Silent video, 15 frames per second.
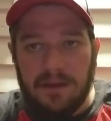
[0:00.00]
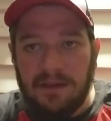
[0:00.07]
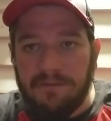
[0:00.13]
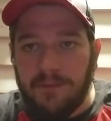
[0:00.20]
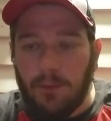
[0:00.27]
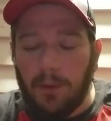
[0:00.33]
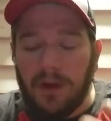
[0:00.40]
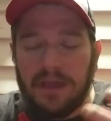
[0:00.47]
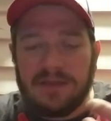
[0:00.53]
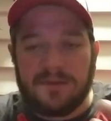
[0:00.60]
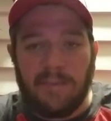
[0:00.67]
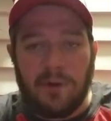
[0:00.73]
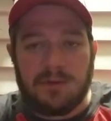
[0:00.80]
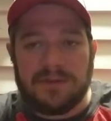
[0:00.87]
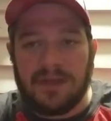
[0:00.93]
even when I
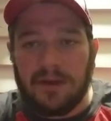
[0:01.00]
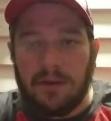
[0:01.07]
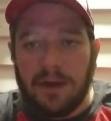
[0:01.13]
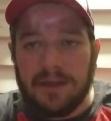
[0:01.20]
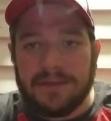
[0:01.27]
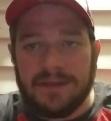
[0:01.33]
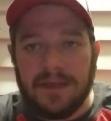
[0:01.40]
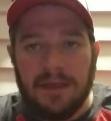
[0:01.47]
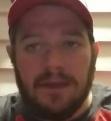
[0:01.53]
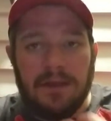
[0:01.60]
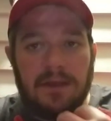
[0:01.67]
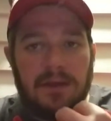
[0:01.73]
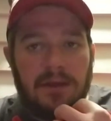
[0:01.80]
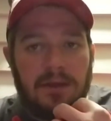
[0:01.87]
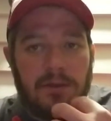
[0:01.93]
smoke cigarettes,
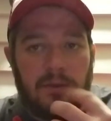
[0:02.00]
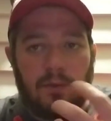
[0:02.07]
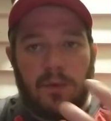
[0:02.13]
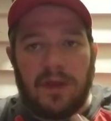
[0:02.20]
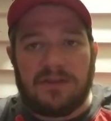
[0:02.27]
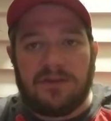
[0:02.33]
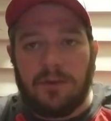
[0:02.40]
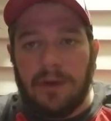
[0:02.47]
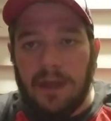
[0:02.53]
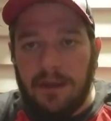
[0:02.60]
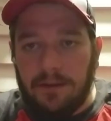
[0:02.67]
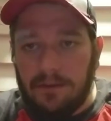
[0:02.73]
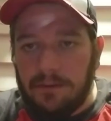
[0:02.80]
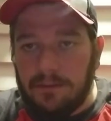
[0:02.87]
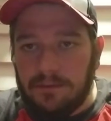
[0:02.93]

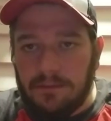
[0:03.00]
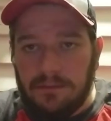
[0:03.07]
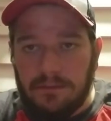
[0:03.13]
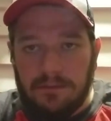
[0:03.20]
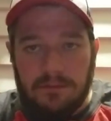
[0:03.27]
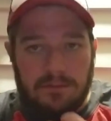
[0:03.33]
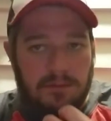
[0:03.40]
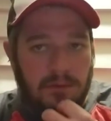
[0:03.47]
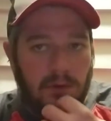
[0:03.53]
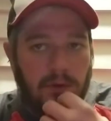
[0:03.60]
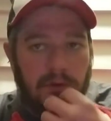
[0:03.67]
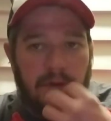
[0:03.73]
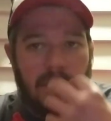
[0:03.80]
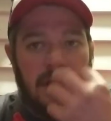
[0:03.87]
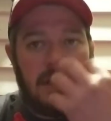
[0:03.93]
retrohale,
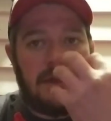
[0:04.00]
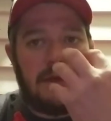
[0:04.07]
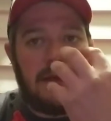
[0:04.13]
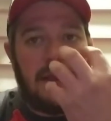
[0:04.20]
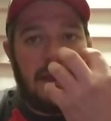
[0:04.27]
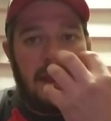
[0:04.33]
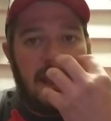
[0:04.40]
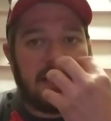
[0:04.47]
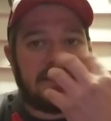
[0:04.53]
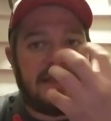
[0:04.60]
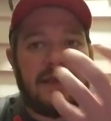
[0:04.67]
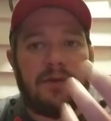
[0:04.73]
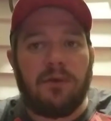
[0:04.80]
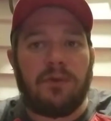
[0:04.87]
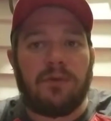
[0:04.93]
or
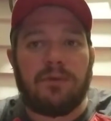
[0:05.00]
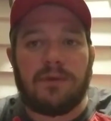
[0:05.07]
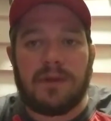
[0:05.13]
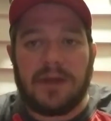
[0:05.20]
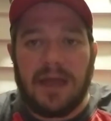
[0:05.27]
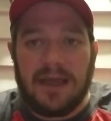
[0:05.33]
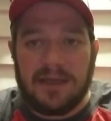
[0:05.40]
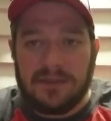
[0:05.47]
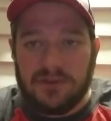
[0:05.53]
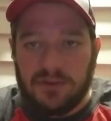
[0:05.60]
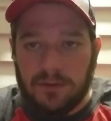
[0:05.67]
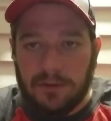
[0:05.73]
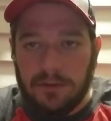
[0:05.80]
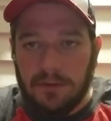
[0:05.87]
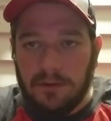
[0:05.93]
exhale through the
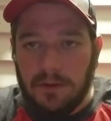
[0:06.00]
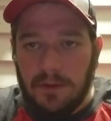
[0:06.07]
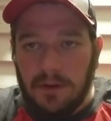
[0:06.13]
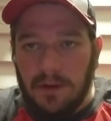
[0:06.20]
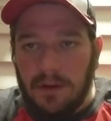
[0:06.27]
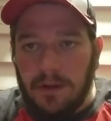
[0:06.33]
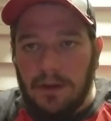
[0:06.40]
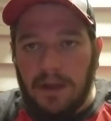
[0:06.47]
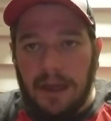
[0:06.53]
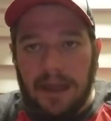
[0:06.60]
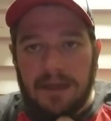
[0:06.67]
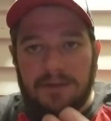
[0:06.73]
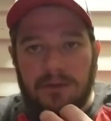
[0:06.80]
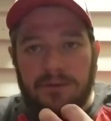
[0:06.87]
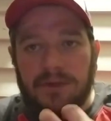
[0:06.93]
nostril.
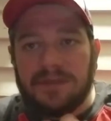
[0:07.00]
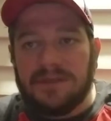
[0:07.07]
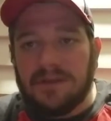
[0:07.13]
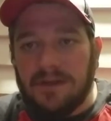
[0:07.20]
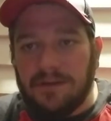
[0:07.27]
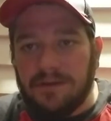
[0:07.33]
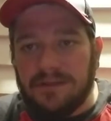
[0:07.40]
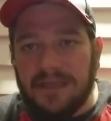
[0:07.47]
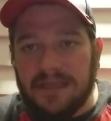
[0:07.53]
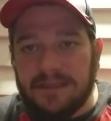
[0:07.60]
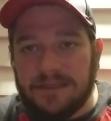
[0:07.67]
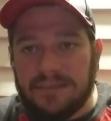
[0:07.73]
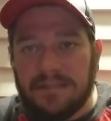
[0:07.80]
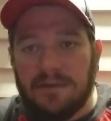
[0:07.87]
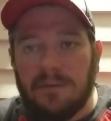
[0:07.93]
I don't necessarily take
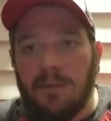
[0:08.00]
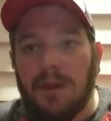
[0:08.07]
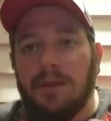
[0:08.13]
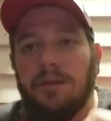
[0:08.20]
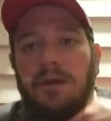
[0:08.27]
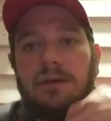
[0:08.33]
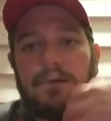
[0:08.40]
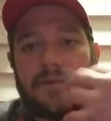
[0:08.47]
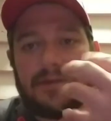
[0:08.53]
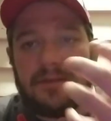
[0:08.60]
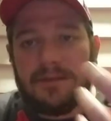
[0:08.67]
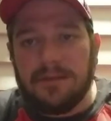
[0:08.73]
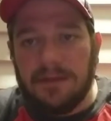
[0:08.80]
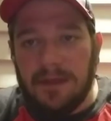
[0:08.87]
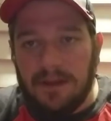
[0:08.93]
this into my
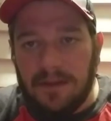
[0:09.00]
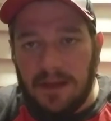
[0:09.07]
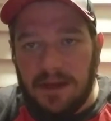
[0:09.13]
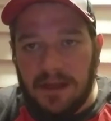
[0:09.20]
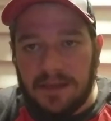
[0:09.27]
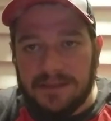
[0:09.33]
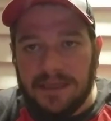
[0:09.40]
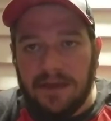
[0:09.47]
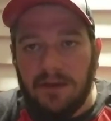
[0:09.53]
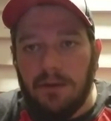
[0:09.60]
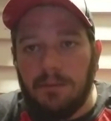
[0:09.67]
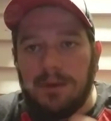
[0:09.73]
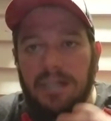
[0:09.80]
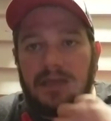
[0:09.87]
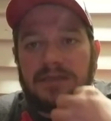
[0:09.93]
lungs and then exhale,
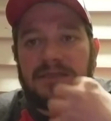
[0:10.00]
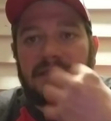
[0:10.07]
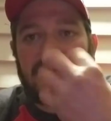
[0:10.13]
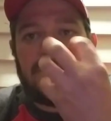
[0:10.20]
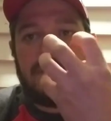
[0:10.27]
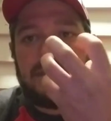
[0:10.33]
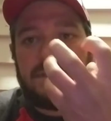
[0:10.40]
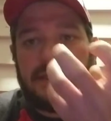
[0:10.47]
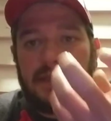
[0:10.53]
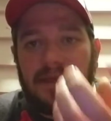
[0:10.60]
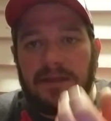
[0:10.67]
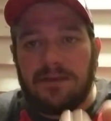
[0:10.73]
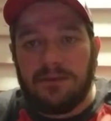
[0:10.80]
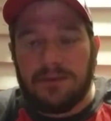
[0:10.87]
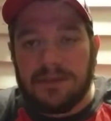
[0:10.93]
but I still like to
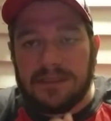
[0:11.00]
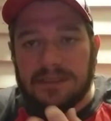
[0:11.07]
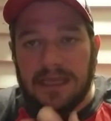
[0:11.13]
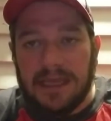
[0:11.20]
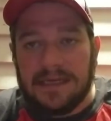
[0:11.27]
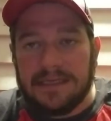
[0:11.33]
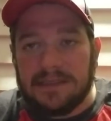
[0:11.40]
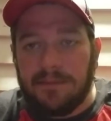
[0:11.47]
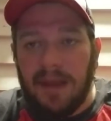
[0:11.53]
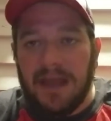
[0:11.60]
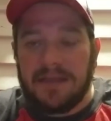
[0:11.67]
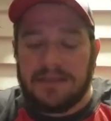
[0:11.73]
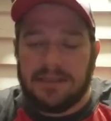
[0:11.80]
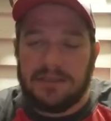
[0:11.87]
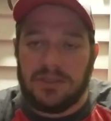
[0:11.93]
get it through the sinus
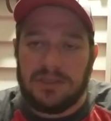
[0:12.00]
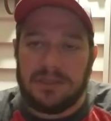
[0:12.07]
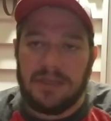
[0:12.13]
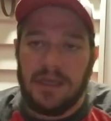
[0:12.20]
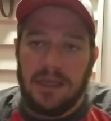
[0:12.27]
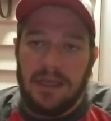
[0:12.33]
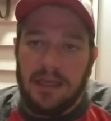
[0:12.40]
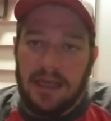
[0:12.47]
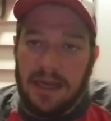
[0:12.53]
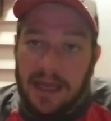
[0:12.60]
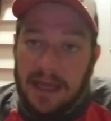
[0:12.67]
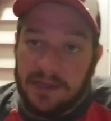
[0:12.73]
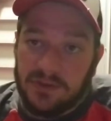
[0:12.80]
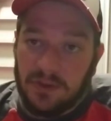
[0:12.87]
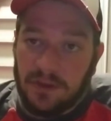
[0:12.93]
passages. It
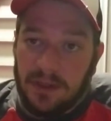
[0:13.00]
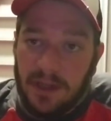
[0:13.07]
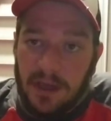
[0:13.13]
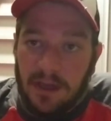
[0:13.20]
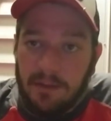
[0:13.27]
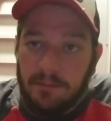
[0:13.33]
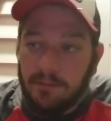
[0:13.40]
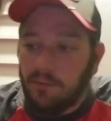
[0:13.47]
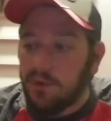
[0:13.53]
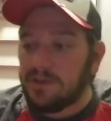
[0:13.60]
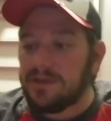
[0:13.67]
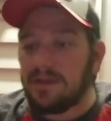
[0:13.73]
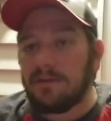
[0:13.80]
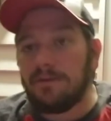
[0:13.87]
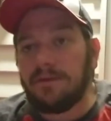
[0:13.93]
actually
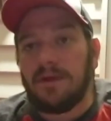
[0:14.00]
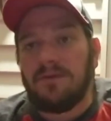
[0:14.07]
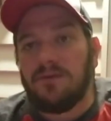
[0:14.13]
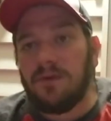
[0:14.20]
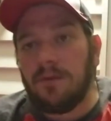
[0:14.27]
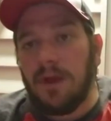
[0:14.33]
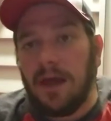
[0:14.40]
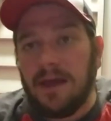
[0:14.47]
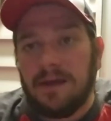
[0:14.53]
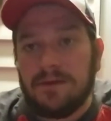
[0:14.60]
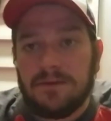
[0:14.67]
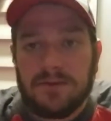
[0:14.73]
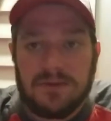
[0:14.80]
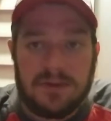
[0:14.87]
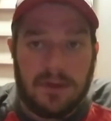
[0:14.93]
brings out the flavor a lot.
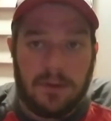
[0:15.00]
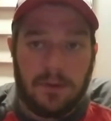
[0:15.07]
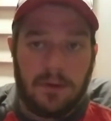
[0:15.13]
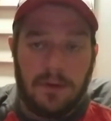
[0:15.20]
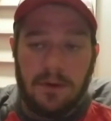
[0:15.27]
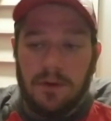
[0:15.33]
So,